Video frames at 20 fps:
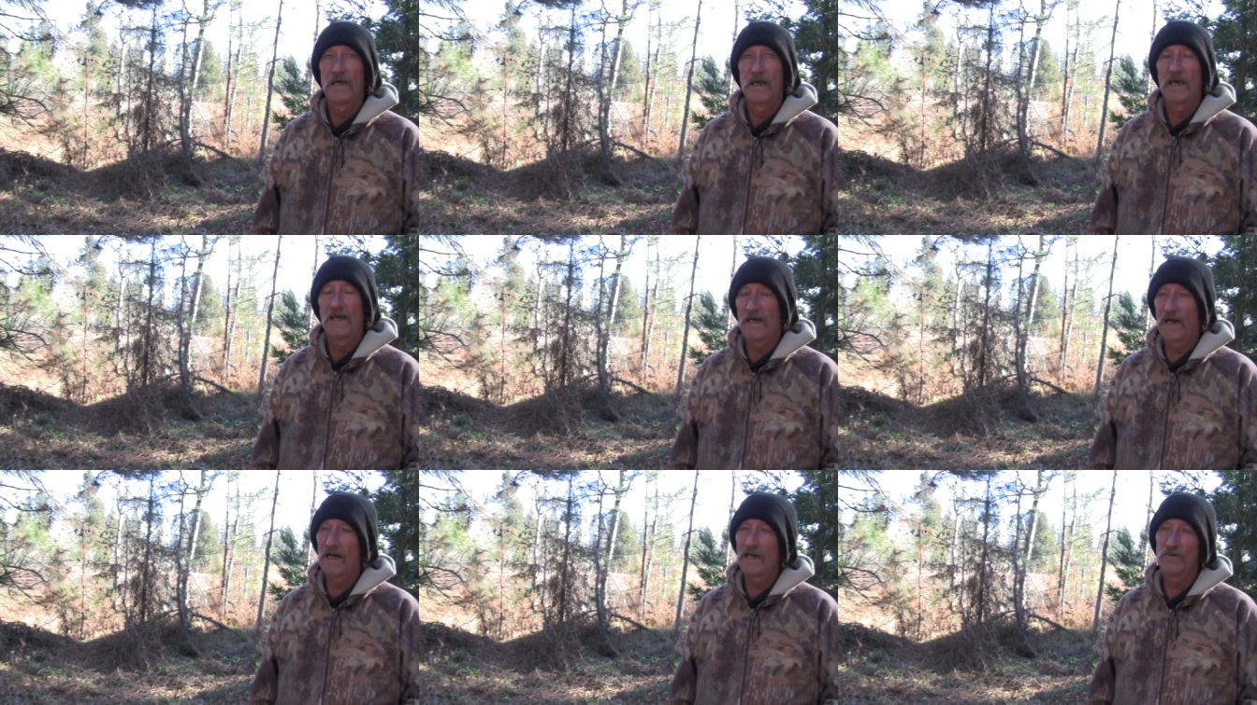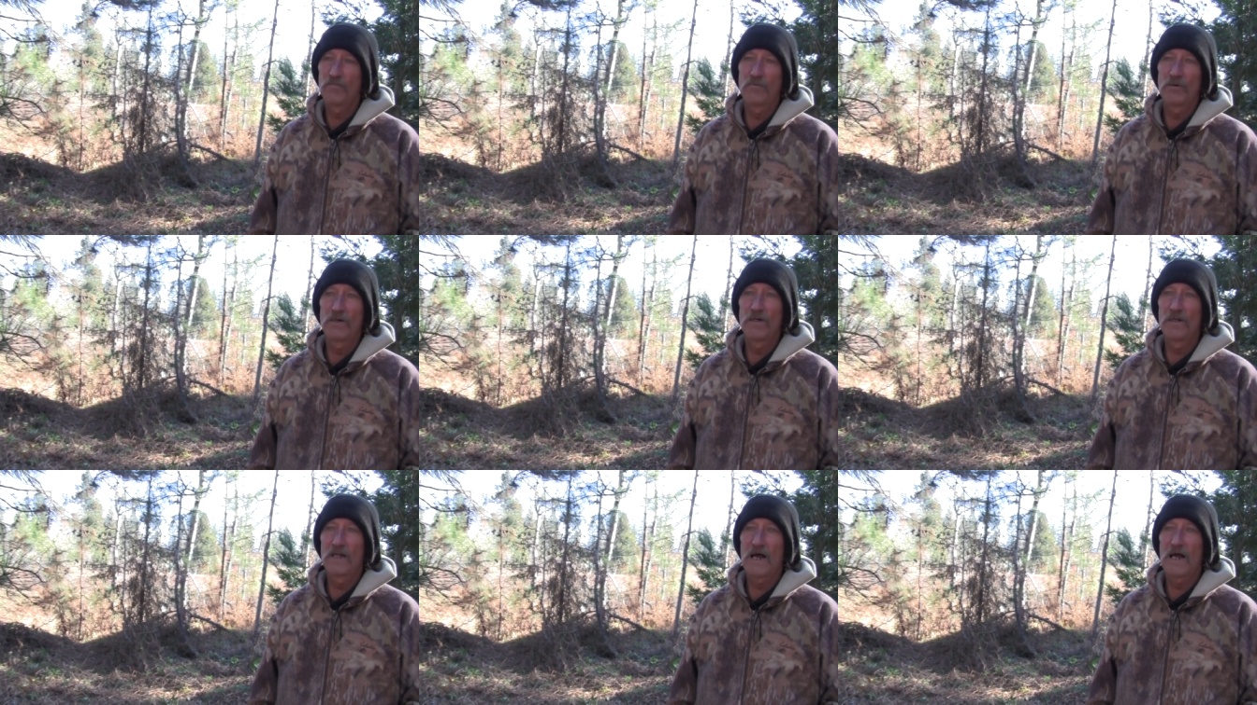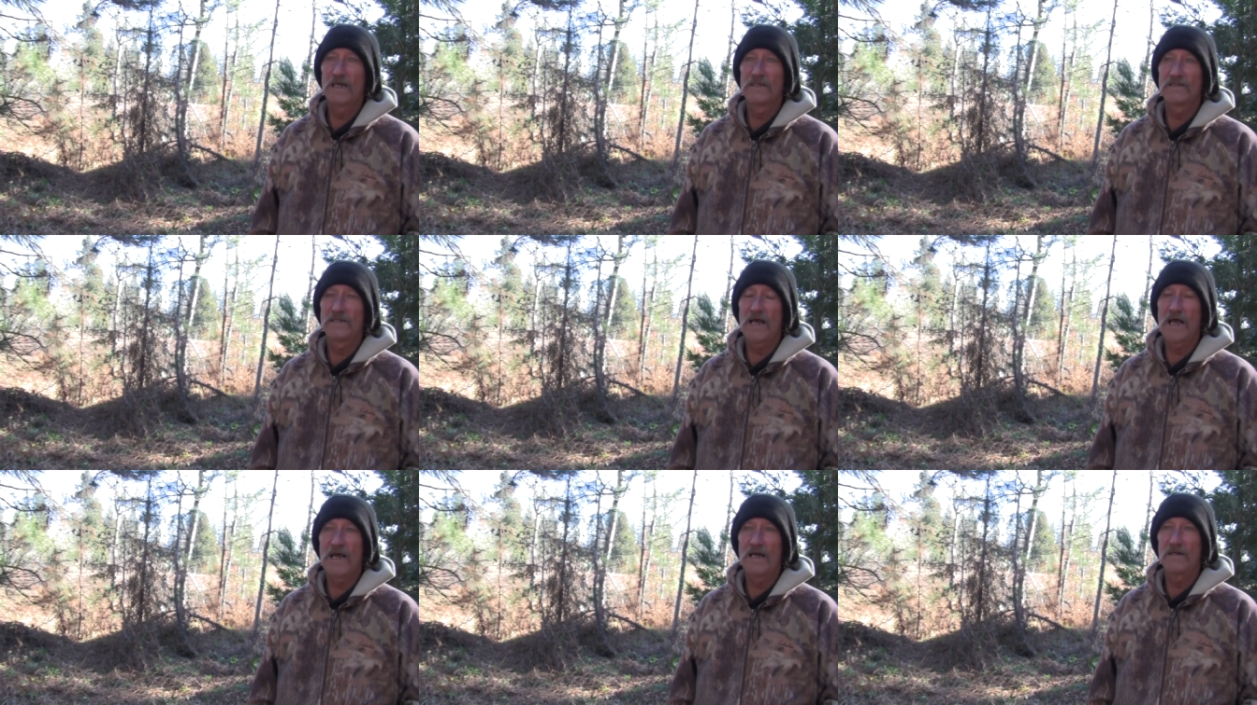And I
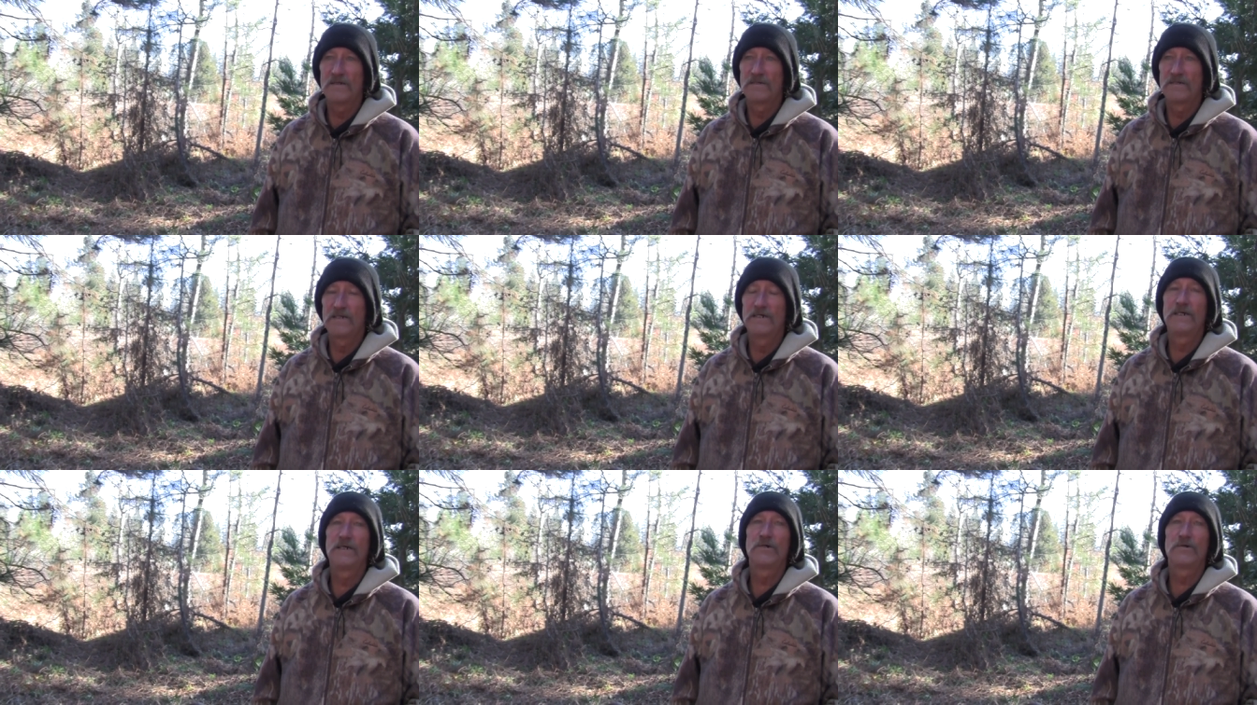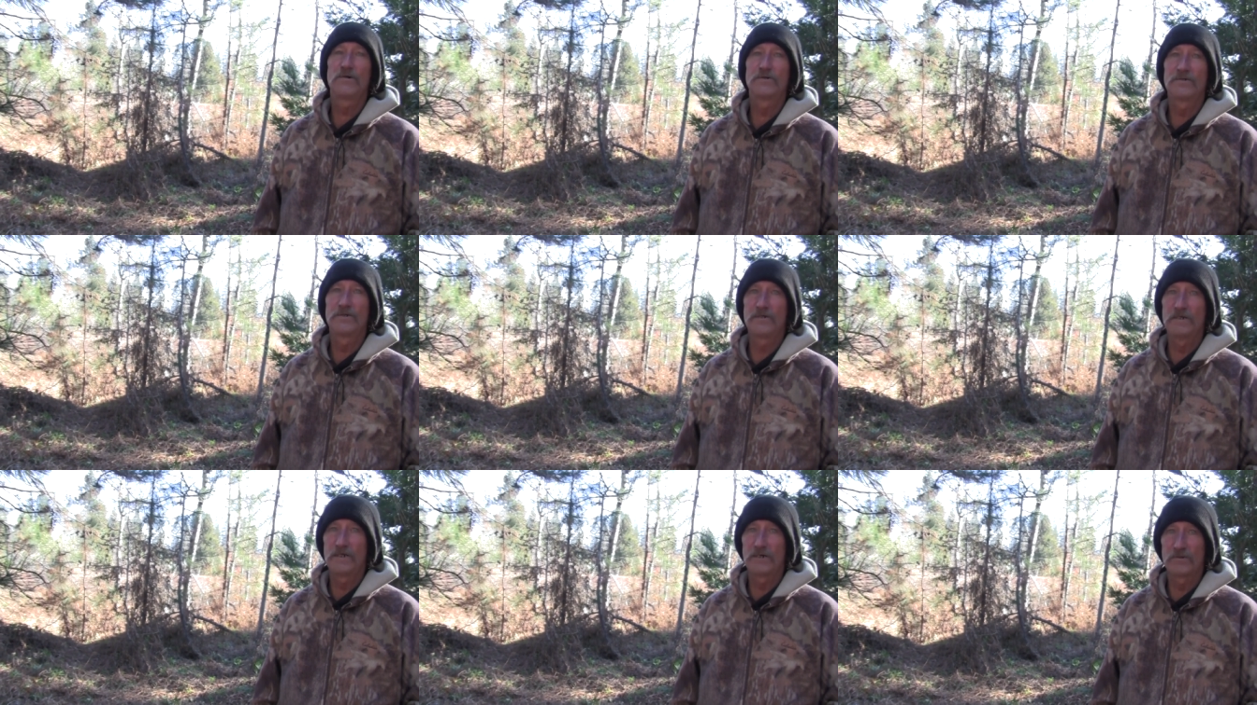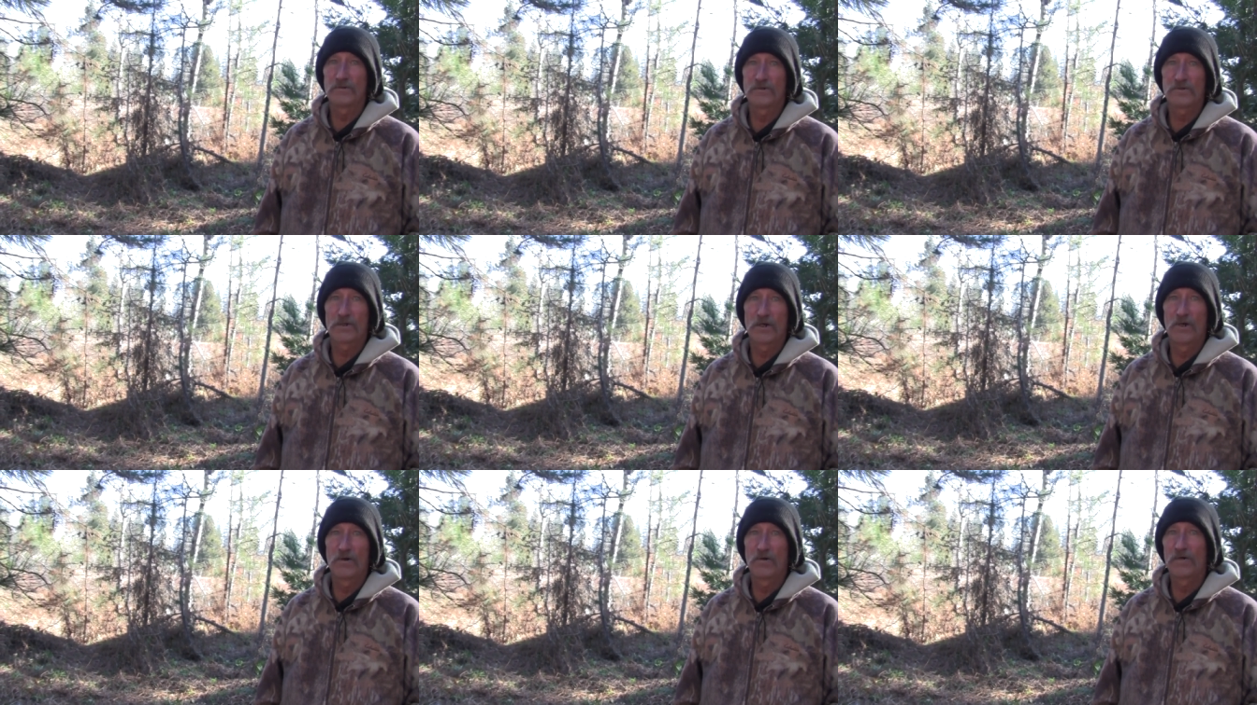realized that years and years
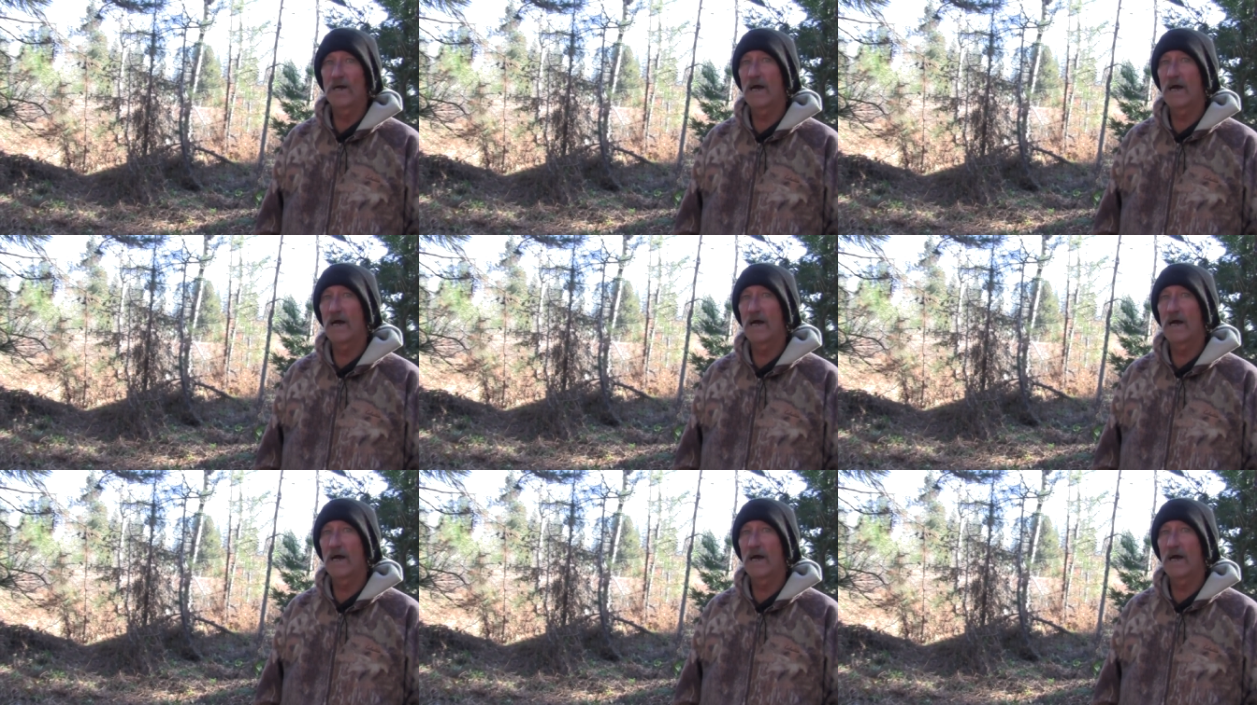ago,